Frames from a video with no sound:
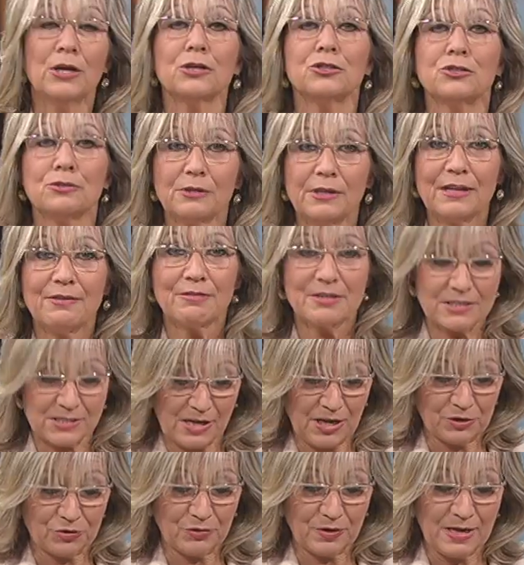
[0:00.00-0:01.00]
to leave this
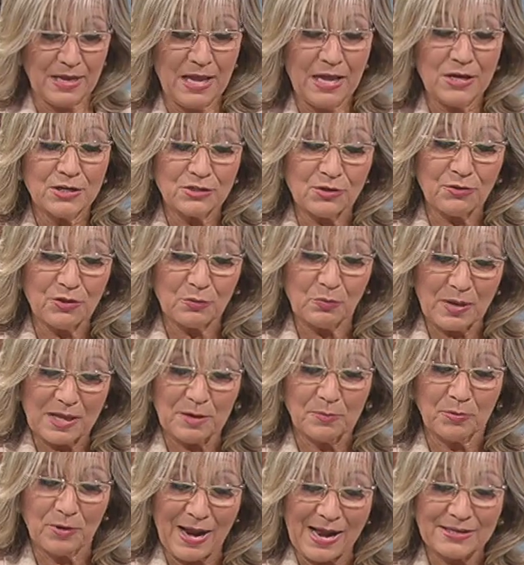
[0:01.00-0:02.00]
country so that we
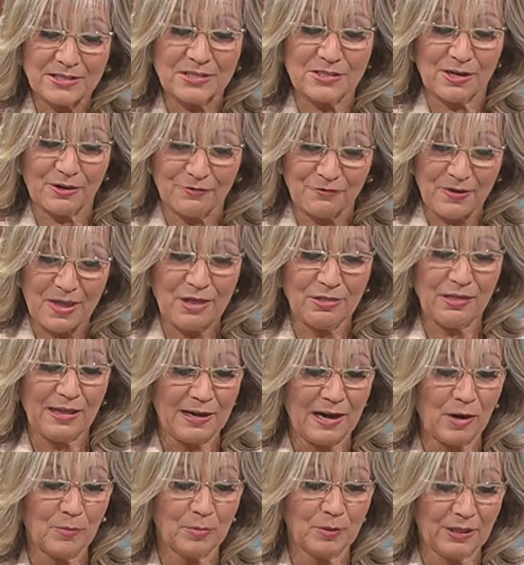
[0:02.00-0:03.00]
can practice our faith and
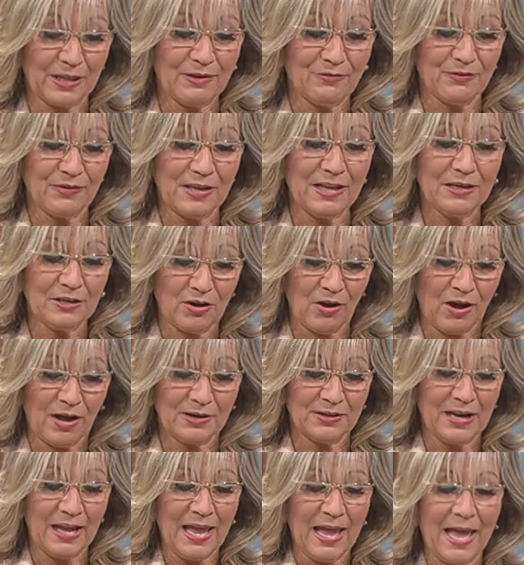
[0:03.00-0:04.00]
our belief in
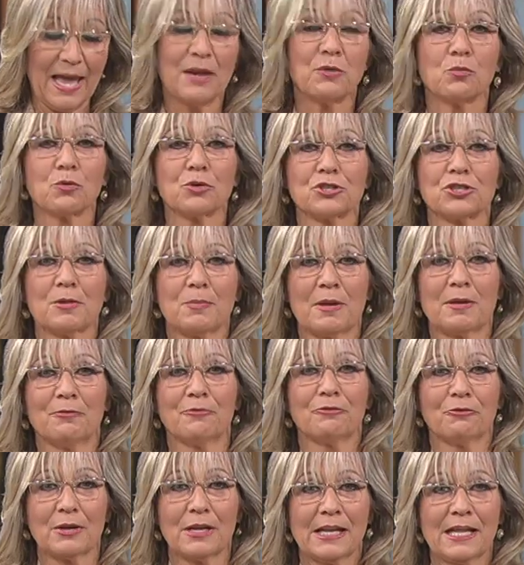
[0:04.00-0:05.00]
God and worship Him
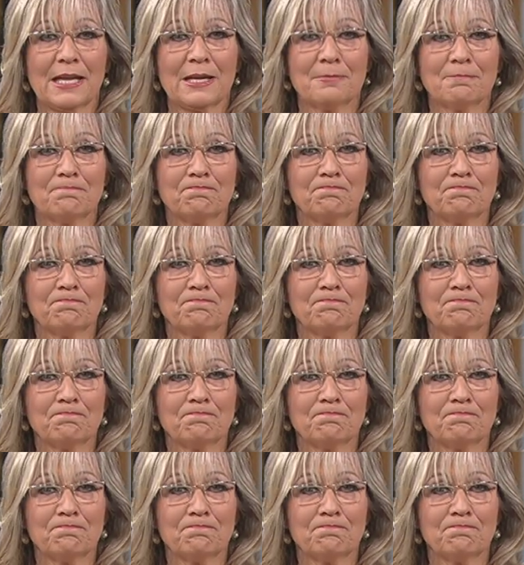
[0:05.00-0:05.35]
freely.